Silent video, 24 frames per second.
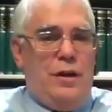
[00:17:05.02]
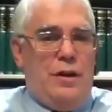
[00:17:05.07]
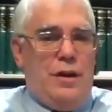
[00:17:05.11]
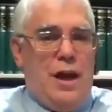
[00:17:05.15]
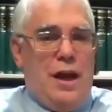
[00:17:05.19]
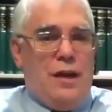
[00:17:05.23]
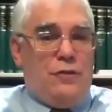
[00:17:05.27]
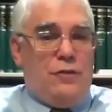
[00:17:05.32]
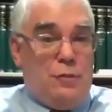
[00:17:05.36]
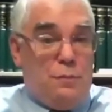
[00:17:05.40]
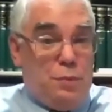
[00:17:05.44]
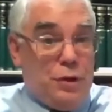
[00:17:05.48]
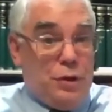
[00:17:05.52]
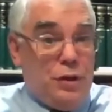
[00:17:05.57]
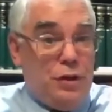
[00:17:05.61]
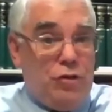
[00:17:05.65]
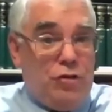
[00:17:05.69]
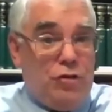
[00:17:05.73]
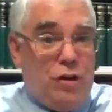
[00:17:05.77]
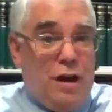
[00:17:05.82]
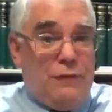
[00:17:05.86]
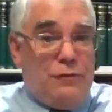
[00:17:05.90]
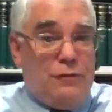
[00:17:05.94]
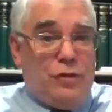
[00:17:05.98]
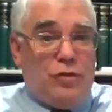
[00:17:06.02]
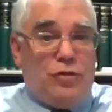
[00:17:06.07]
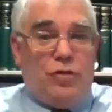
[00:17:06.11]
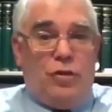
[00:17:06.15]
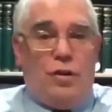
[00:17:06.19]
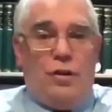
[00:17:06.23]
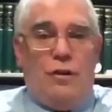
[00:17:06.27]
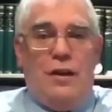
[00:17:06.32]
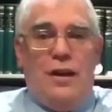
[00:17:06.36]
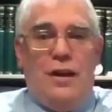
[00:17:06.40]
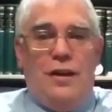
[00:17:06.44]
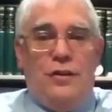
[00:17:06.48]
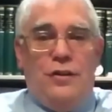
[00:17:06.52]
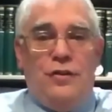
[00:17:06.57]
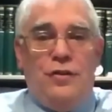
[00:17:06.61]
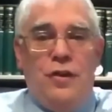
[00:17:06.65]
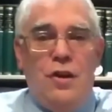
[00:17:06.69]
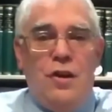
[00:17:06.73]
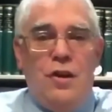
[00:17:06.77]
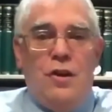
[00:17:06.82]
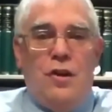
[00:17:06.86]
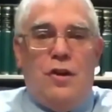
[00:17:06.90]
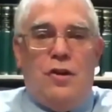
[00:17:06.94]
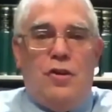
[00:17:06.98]
as a police officer is
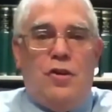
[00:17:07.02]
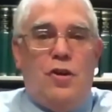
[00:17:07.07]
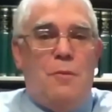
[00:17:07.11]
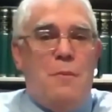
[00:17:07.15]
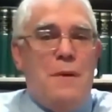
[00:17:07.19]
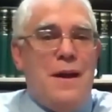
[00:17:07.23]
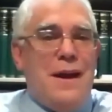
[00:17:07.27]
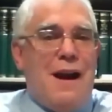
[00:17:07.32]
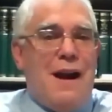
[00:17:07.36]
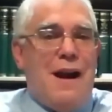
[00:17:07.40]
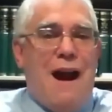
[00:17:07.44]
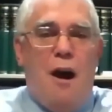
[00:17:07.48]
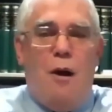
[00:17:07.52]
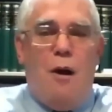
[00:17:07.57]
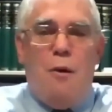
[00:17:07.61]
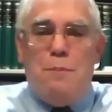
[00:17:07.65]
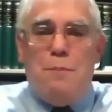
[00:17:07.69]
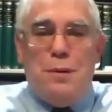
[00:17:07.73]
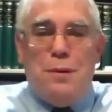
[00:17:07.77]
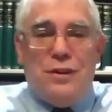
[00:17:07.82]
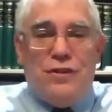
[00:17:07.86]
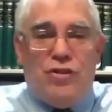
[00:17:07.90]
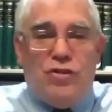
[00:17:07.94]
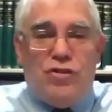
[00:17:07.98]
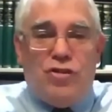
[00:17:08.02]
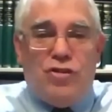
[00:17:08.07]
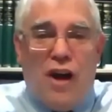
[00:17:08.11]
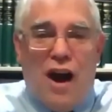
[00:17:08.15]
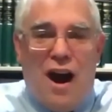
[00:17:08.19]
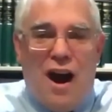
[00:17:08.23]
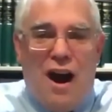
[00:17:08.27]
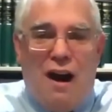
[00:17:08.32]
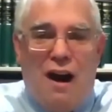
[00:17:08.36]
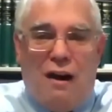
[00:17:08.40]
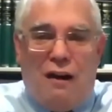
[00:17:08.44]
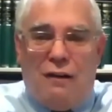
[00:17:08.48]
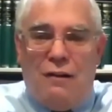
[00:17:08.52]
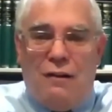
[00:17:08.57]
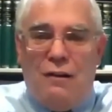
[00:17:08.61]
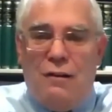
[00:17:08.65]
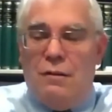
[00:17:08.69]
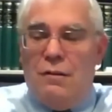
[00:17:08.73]
no matter how bizarre